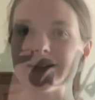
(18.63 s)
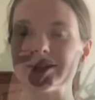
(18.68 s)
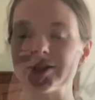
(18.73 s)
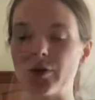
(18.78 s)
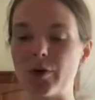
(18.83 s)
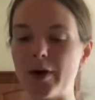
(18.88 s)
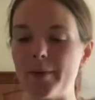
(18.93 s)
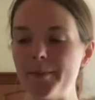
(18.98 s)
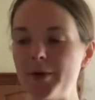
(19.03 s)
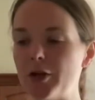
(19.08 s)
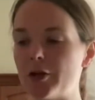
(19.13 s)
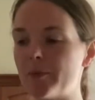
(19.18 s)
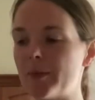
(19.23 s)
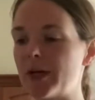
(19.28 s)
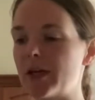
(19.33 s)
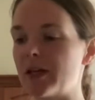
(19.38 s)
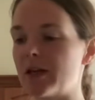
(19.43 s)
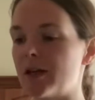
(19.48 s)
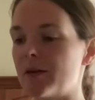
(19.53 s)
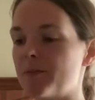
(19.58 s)
so I'm here
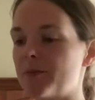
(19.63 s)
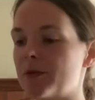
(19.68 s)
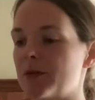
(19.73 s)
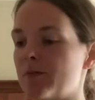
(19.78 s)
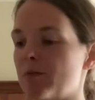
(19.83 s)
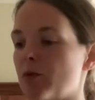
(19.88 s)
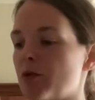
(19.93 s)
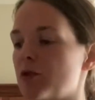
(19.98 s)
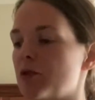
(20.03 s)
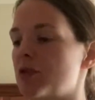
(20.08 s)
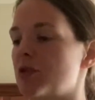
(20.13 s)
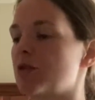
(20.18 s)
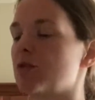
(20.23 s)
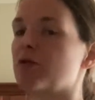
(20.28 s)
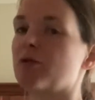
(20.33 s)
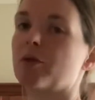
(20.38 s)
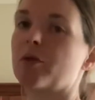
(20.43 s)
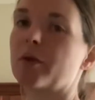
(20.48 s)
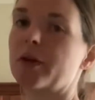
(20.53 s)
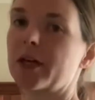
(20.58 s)
making up some orange juice
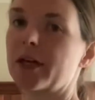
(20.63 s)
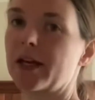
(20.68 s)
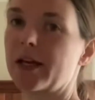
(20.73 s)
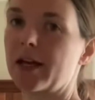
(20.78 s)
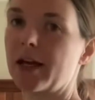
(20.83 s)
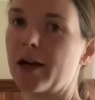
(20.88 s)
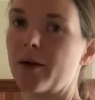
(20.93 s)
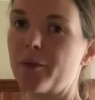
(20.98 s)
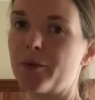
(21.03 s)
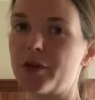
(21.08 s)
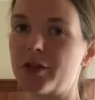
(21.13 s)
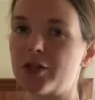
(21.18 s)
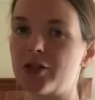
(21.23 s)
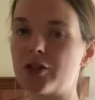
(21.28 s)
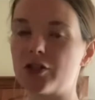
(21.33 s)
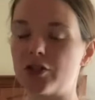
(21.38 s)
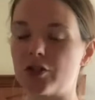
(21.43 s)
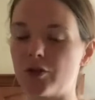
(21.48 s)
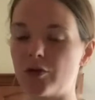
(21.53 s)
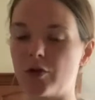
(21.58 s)
real quick, and I wanted to
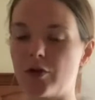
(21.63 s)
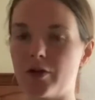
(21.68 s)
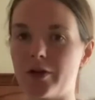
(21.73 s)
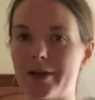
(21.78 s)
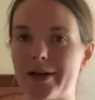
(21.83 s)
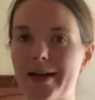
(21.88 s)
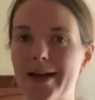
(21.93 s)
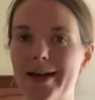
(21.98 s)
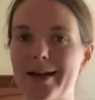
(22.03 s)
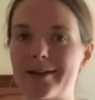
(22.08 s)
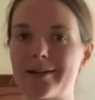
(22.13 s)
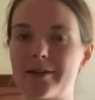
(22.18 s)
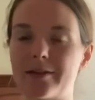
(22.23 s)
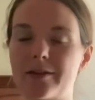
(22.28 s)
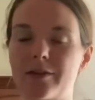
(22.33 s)
show y'all a hack,